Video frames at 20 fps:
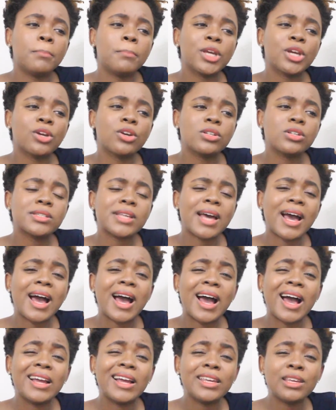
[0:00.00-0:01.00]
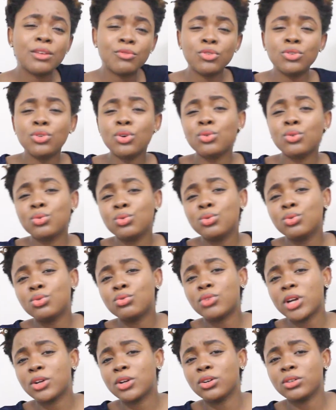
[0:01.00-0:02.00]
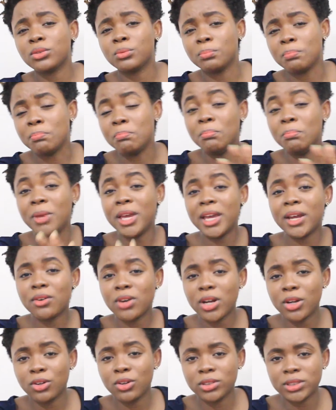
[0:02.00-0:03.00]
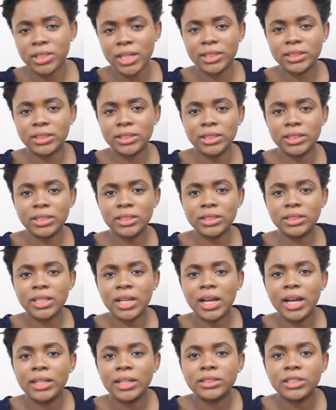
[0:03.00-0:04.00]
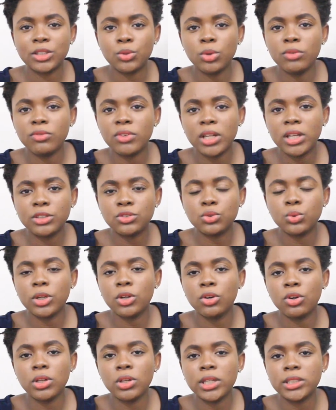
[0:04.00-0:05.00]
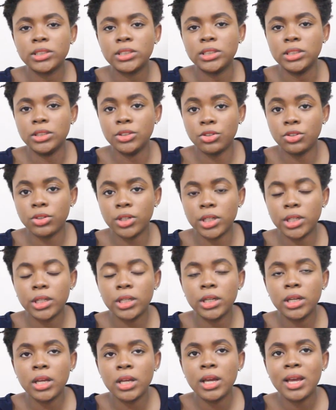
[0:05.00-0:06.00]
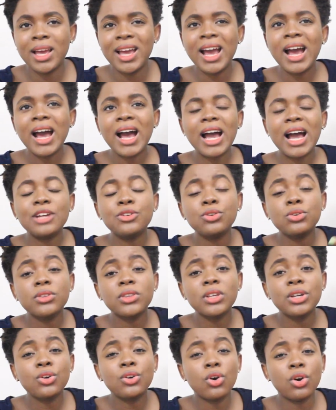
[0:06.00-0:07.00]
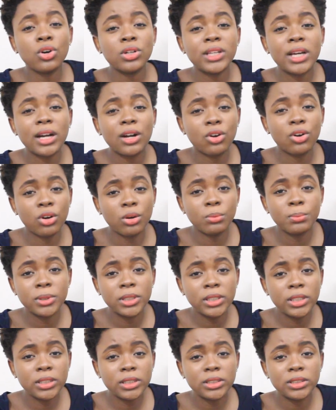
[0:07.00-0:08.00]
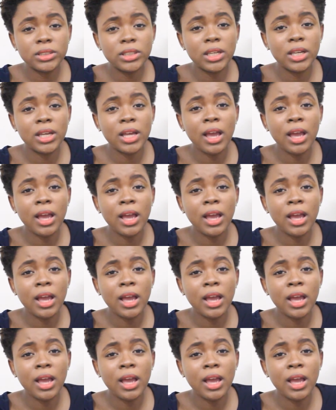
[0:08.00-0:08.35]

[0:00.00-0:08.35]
because even though Google may recognize this as equivalent to a college degree, I don't think other companies